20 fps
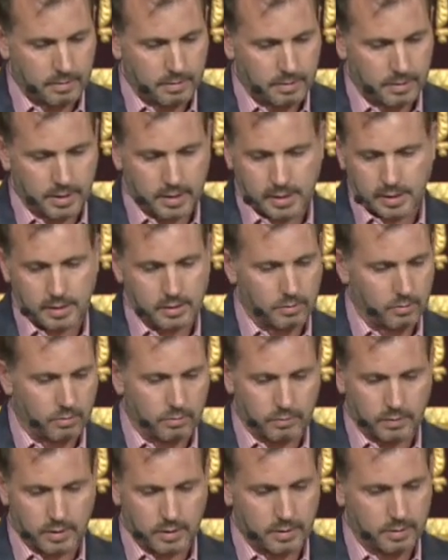This is
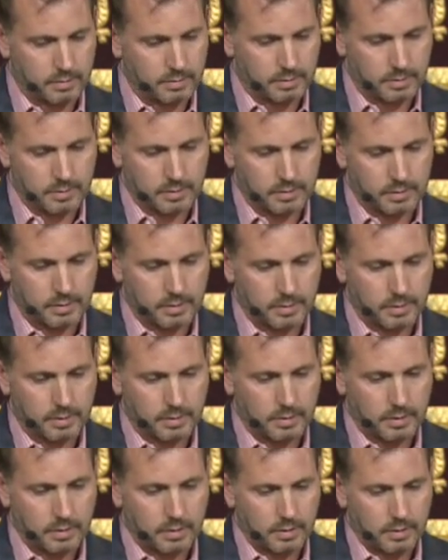over.
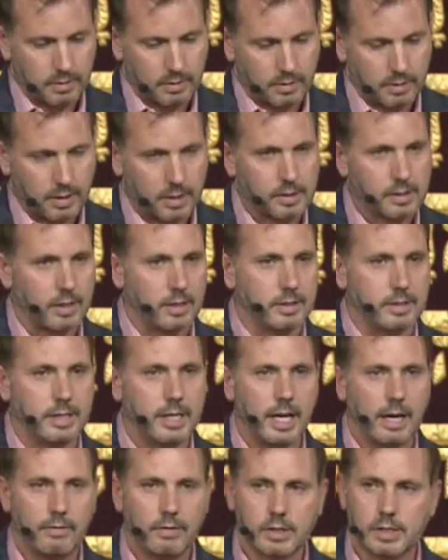It's a
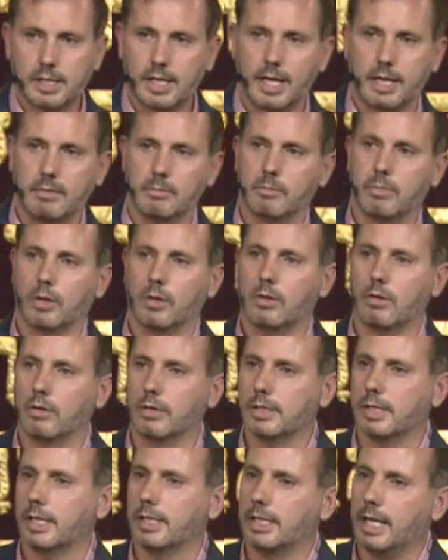devastating blow.
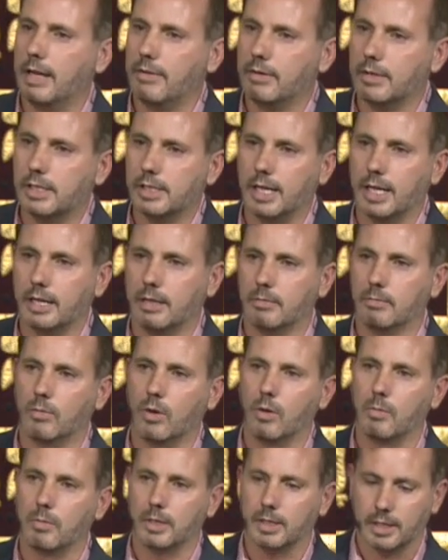It's a devastating
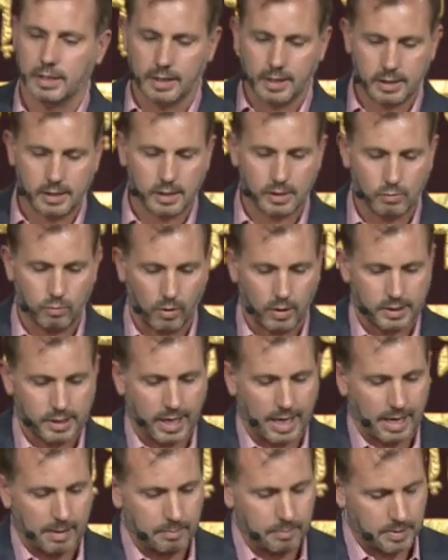moment. And this is what's
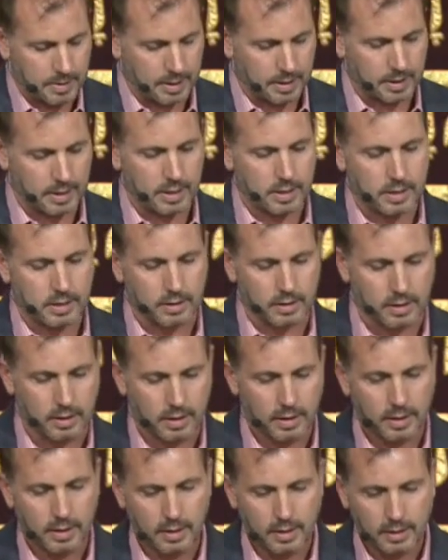happening here
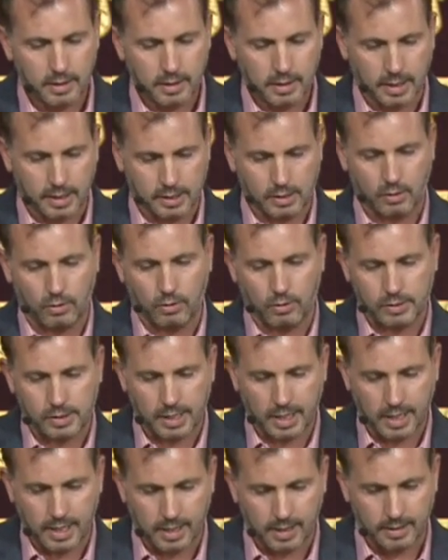as
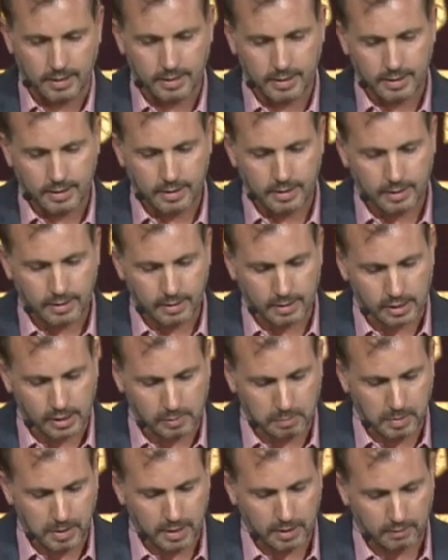Hosea is
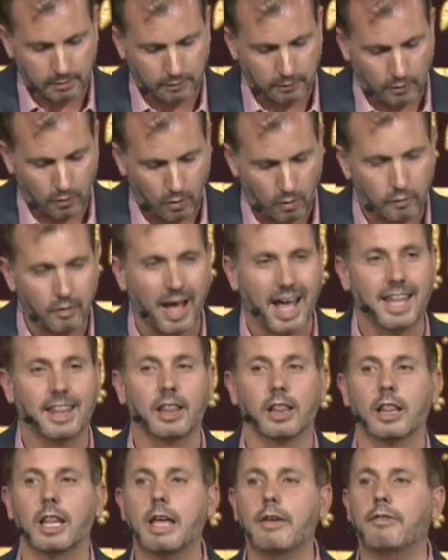speaking forth and
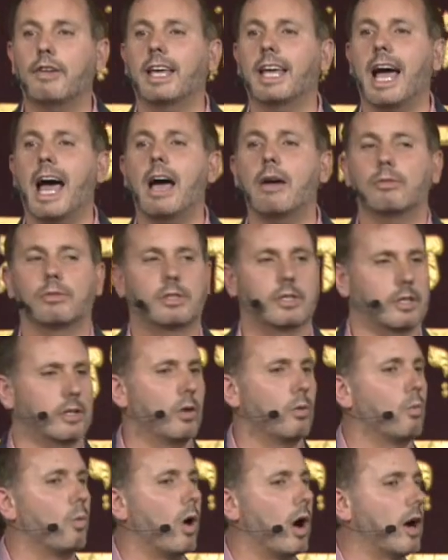living out
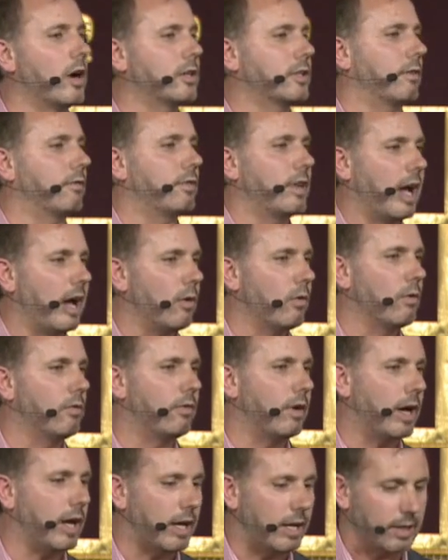the word of
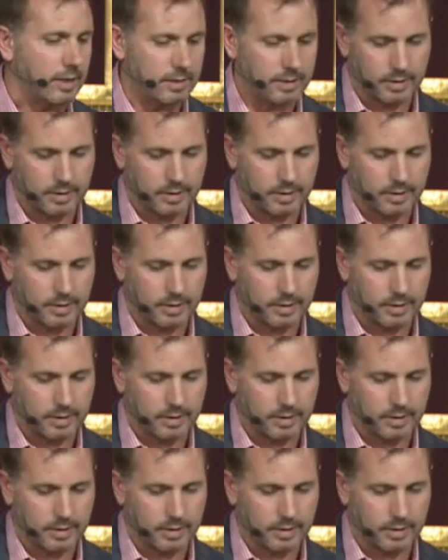Yahovah.